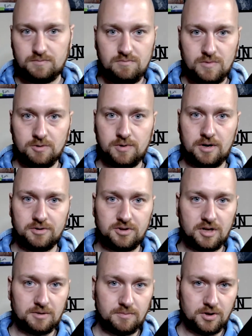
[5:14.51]
when I would
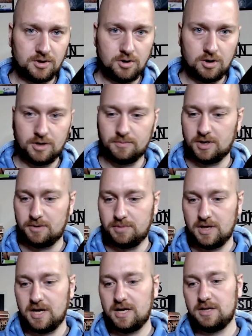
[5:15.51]
select the card I'm going to
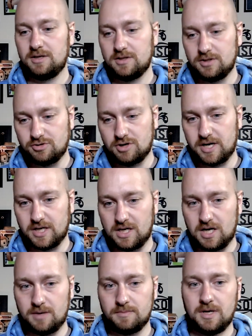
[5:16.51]
play and drag it
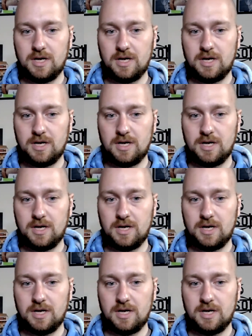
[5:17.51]
up,